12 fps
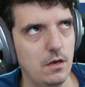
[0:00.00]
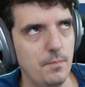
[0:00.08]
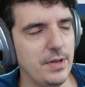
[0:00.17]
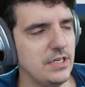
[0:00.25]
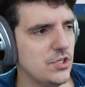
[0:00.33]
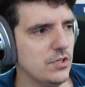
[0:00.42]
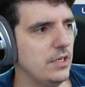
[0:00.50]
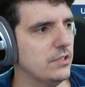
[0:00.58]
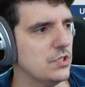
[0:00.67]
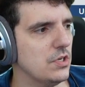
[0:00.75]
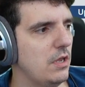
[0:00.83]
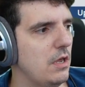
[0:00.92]
basically
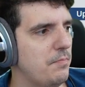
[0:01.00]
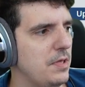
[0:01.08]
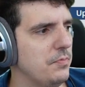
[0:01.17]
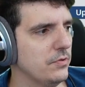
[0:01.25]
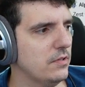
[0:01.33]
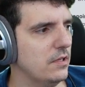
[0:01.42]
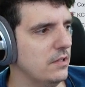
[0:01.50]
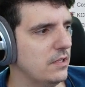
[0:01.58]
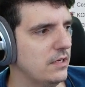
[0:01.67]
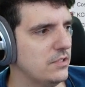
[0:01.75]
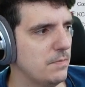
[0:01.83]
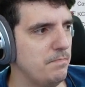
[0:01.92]
it's, people think that
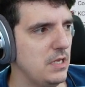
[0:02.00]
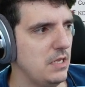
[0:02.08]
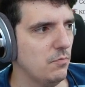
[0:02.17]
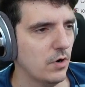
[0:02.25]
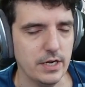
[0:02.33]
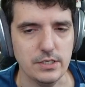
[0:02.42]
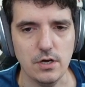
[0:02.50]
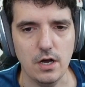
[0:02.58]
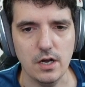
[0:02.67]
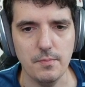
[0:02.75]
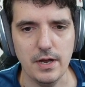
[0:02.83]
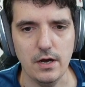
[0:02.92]
it's a meme what I
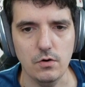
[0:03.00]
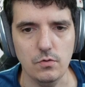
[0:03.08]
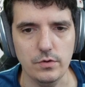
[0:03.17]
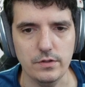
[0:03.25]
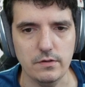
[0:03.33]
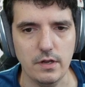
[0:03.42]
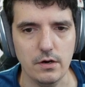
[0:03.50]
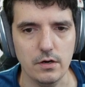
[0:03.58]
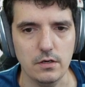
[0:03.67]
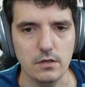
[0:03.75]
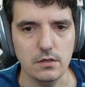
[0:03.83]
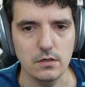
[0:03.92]
talk about with
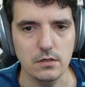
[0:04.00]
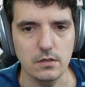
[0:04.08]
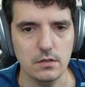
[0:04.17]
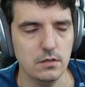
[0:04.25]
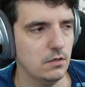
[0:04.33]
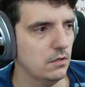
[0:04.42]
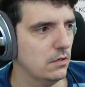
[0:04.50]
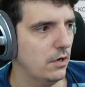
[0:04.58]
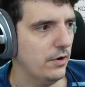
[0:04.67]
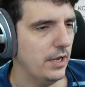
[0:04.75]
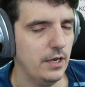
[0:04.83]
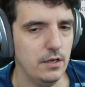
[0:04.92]
Terran.
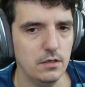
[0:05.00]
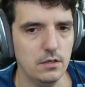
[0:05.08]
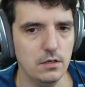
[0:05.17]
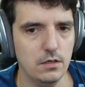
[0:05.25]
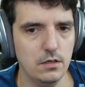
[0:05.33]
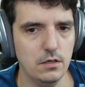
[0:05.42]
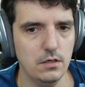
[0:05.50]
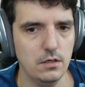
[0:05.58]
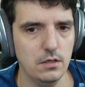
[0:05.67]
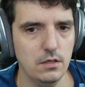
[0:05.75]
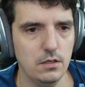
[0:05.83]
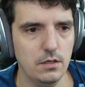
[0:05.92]
Okay?
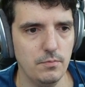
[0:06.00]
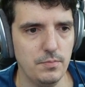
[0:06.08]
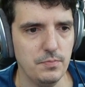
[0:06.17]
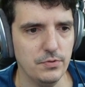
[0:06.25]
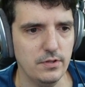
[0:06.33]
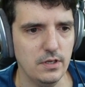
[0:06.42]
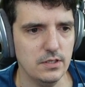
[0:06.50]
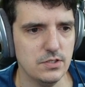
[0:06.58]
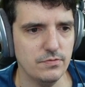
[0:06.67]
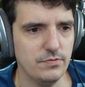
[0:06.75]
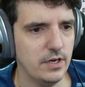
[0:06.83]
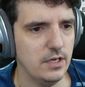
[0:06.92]
People think it's
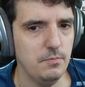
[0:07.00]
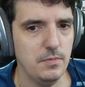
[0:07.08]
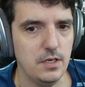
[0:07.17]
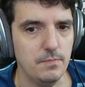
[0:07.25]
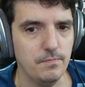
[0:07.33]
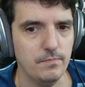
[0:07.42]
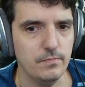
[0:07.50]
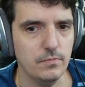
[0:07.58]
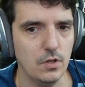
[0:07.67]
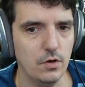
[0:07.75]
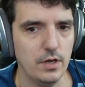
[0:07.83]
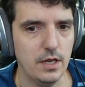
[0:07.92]
a fucking meme.
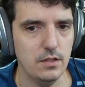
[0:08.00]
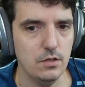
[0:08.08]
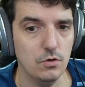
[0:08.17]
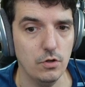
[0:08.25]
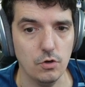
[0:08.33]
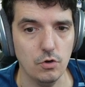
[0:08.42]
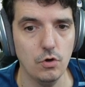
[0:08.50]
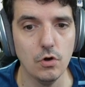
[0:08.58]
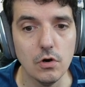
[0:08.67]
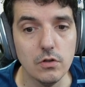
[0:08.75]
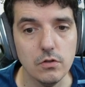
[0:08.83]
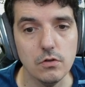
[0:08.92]
Okay, and then you're like,
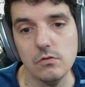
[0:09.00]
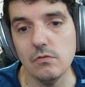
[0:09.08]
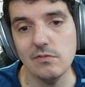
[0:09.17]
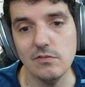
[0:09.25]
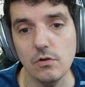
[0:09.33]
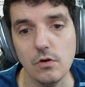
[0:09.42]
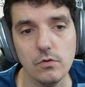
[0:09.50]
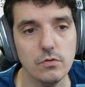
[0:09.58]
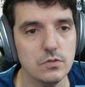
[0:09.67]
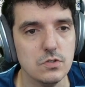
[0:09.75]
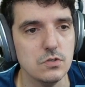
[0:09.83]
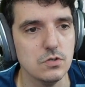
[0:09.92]
oh, you know,
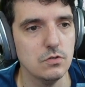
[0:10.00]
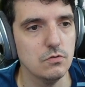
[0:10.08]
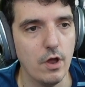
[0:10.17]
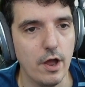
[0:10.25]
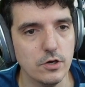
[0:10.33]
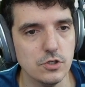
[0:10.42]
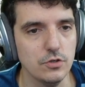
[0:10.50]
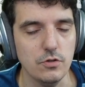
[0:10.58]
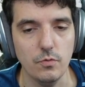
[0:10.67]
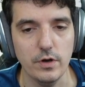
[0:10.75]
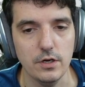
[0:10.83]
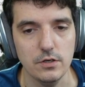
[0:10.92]
this isn't actually the
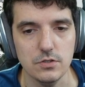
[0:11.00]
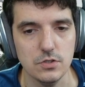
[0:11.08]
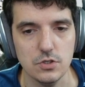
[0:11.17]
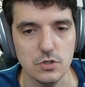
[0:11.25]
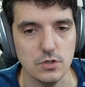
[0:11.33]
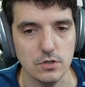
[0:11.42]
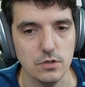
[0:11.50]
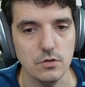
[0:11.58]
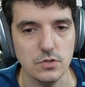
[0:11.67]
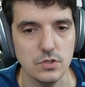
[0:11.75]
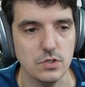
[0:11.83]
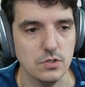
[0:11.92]
way it is. It's just
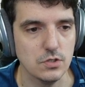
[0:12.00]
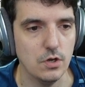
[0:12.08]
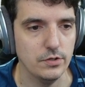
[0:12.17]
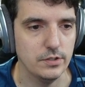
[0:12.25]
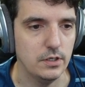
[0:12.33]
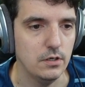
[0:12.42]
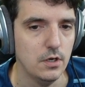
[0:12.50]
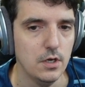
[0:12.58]
Artosis is salty.